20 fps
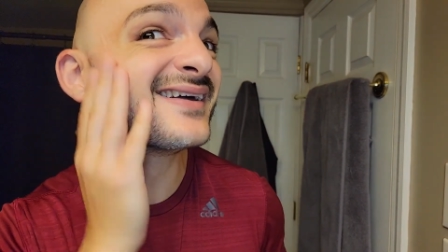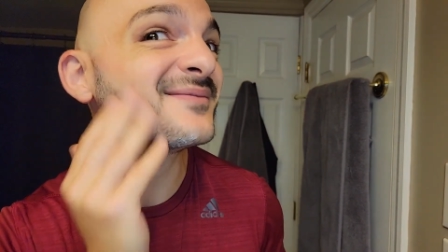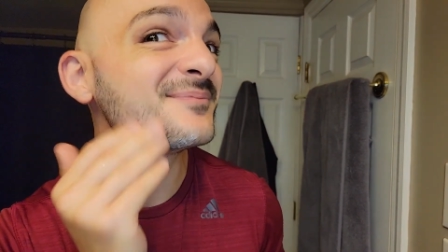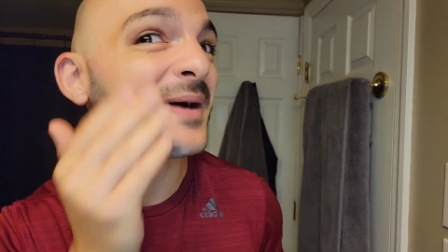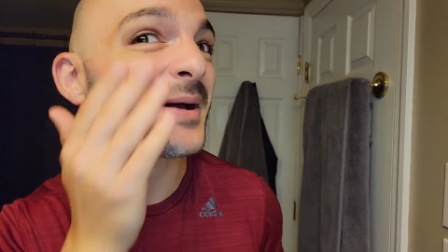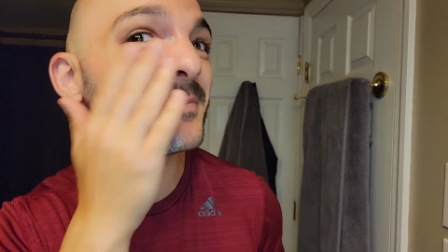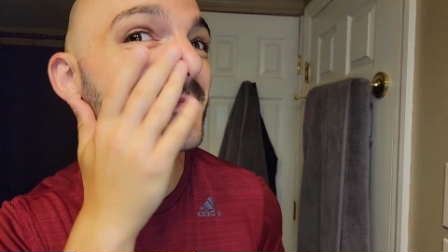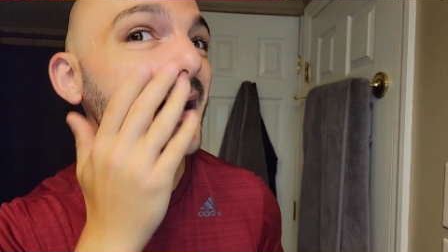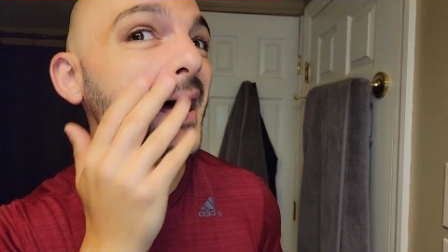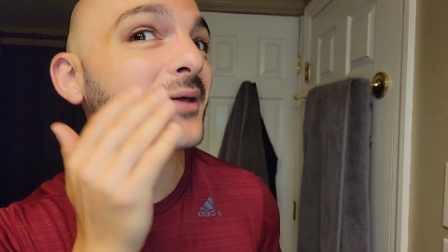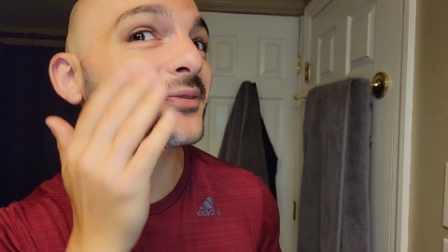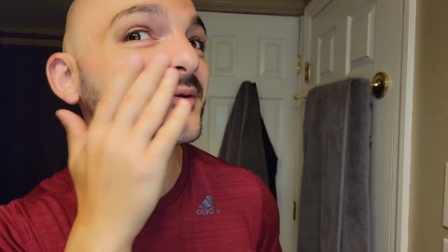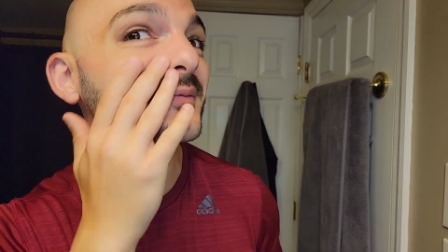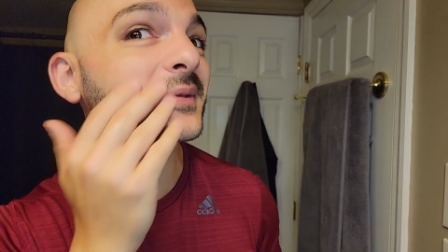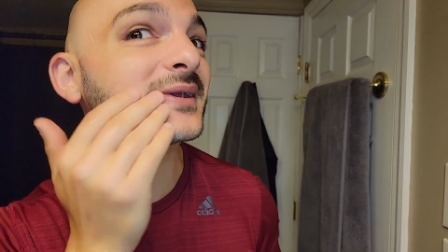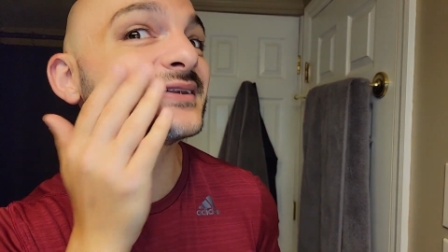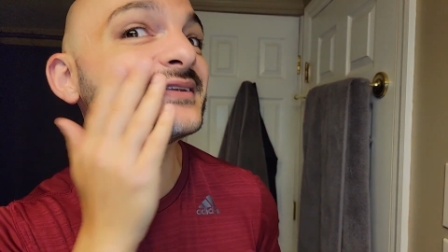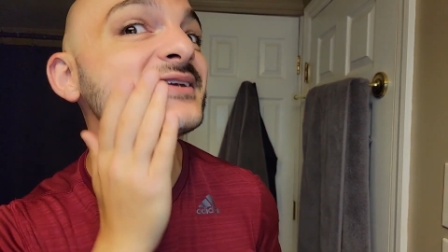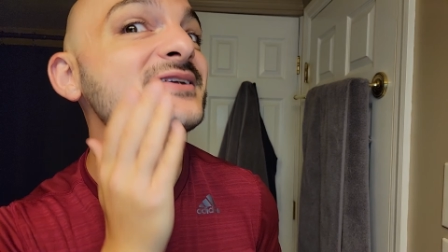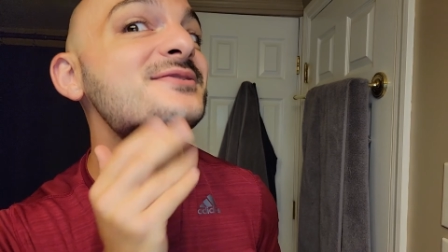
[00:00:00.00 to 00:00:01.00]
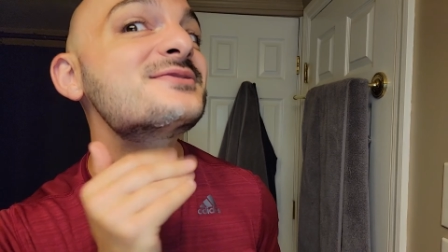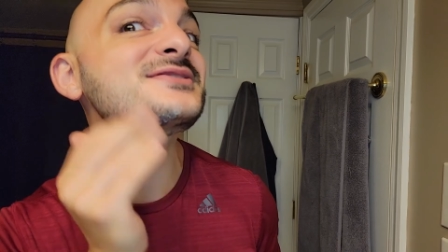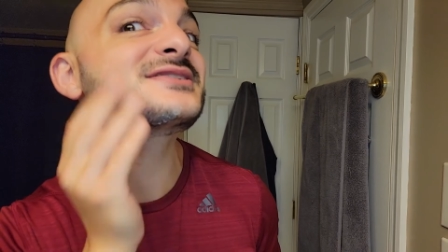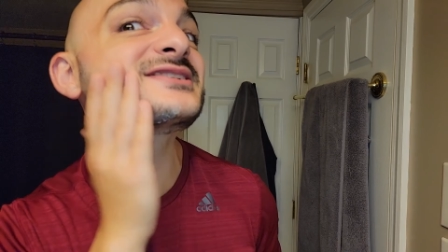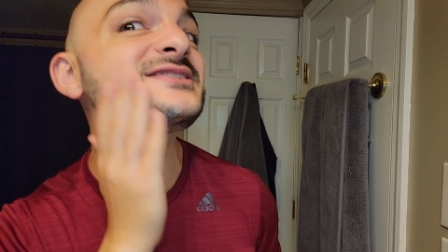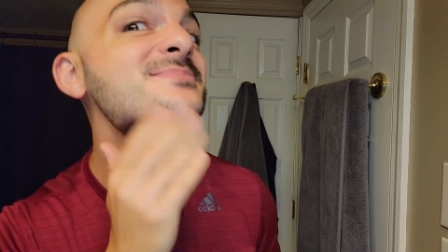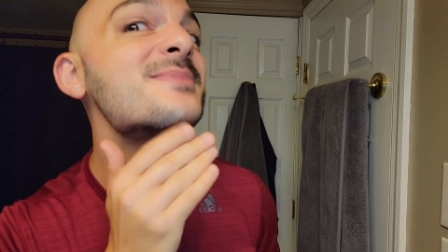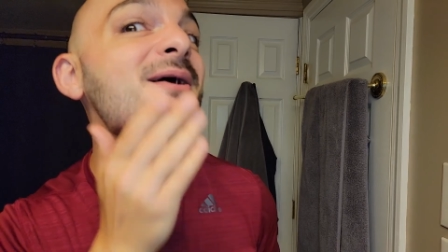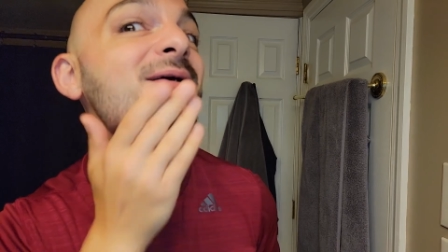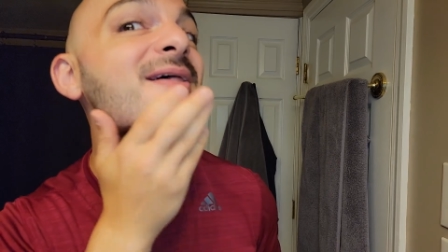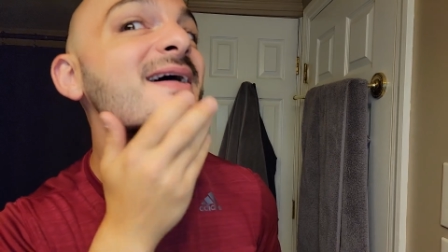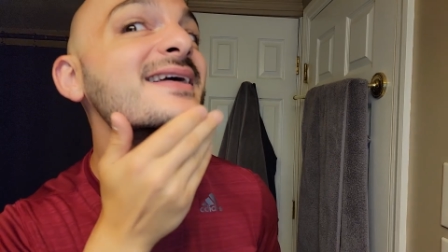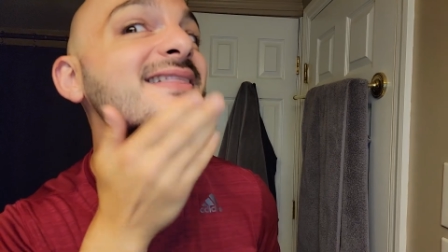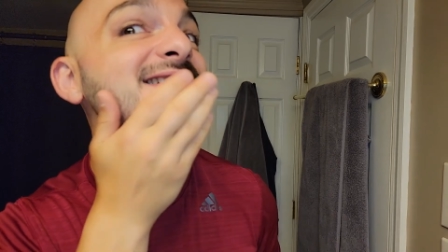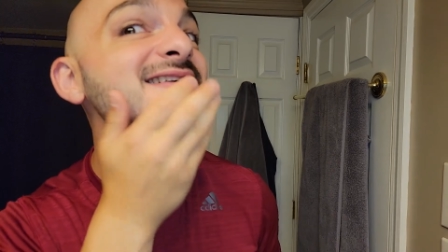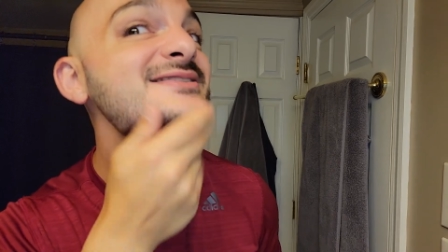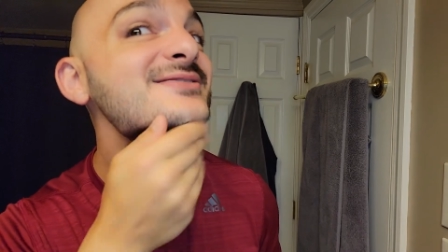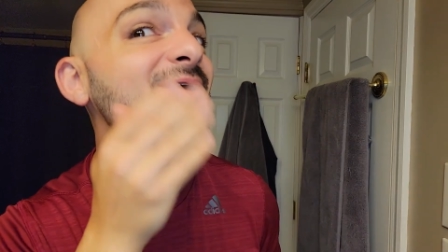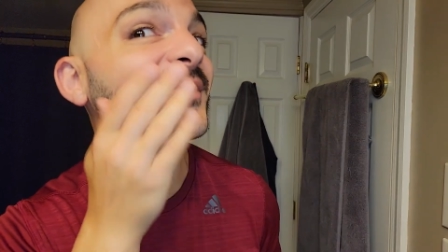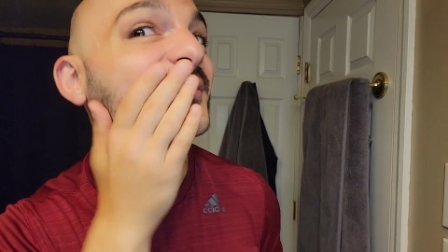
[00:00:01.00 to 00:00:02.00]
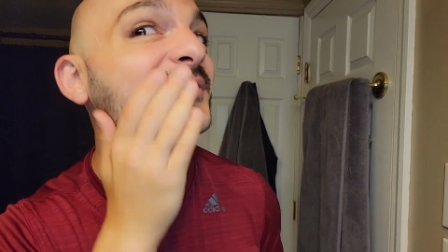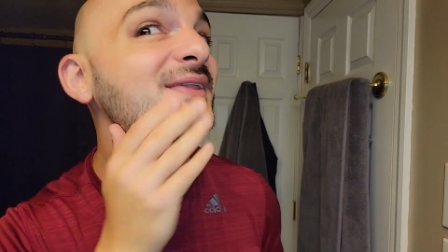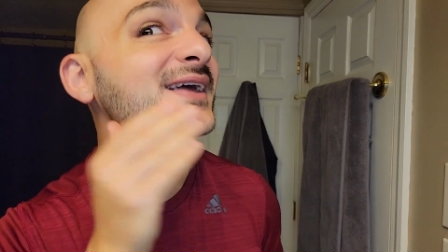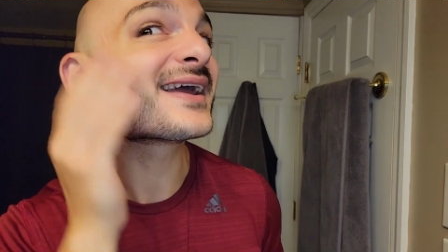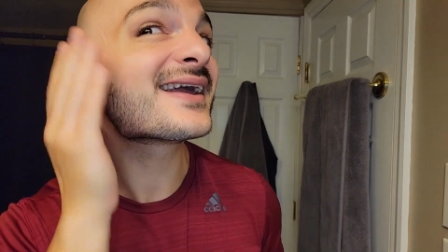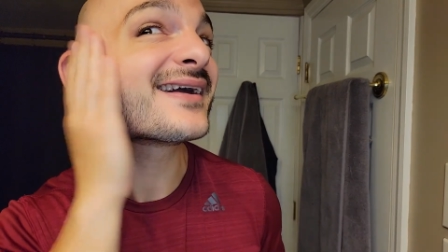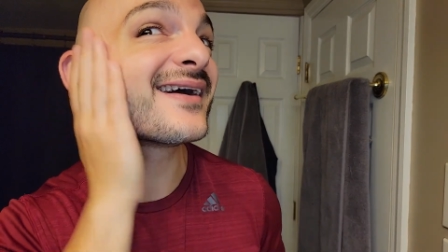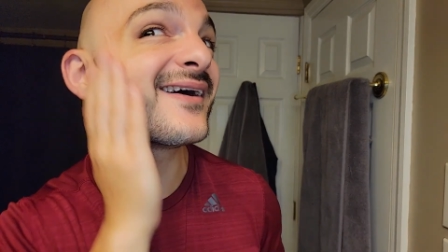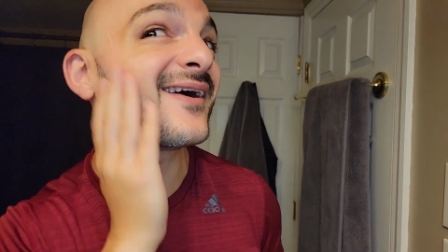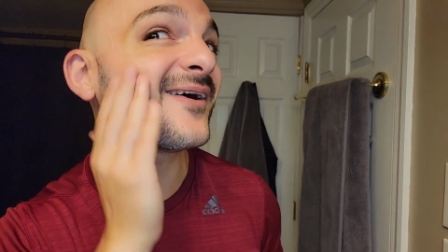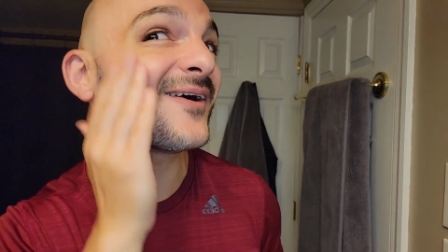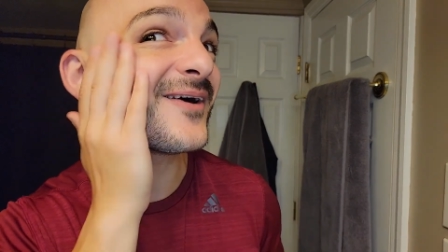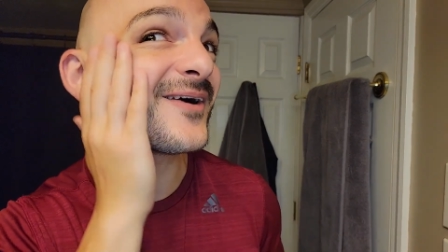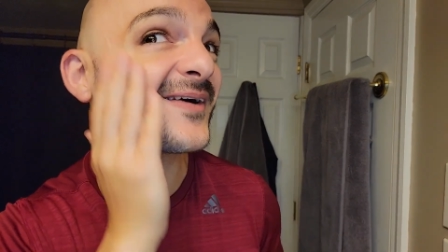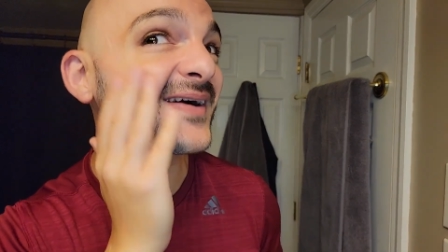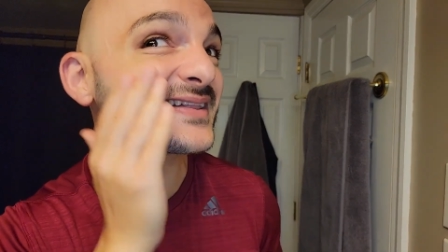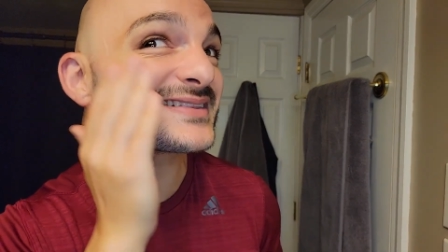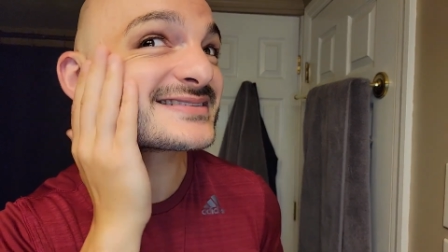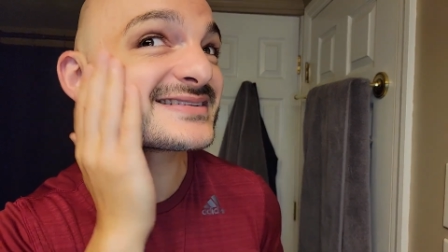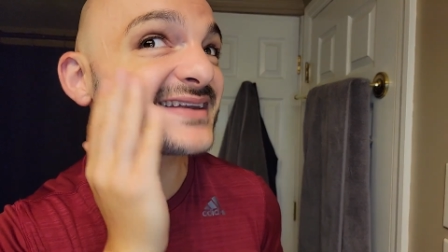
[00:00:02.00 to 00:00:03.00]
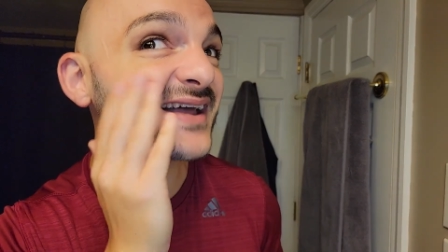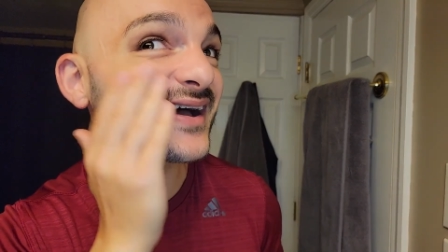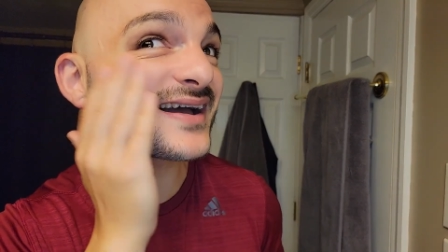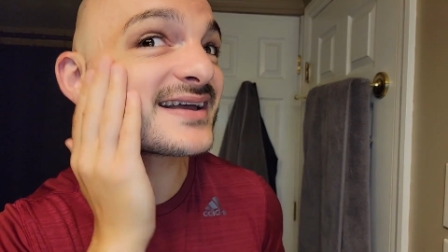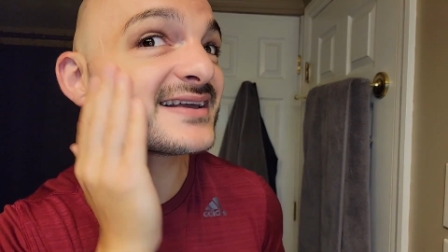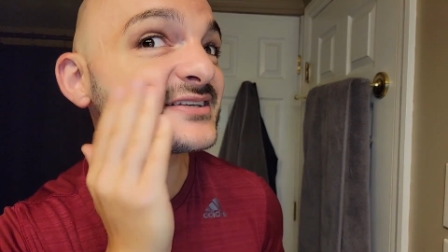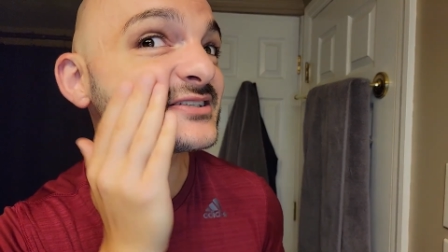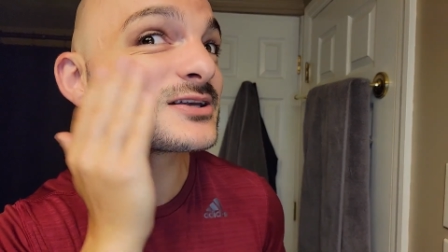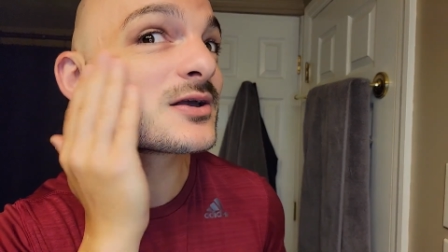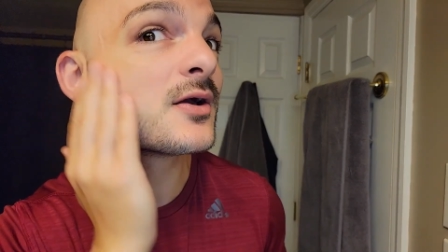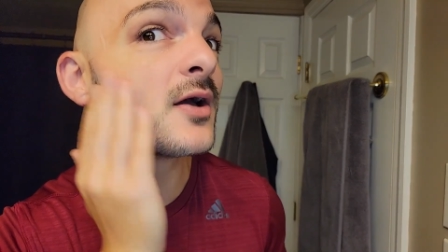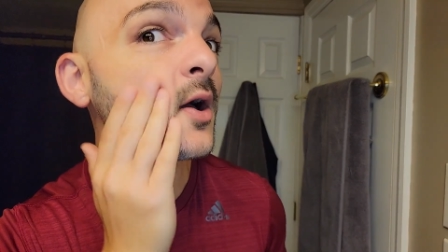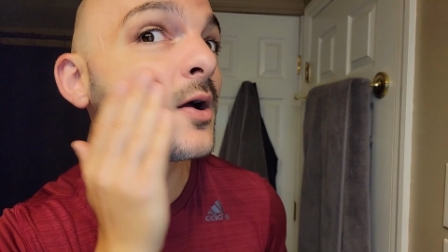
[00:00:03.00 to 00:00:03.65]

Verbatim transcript: my bathroom continues to smell like this all day. Oh, that's nice.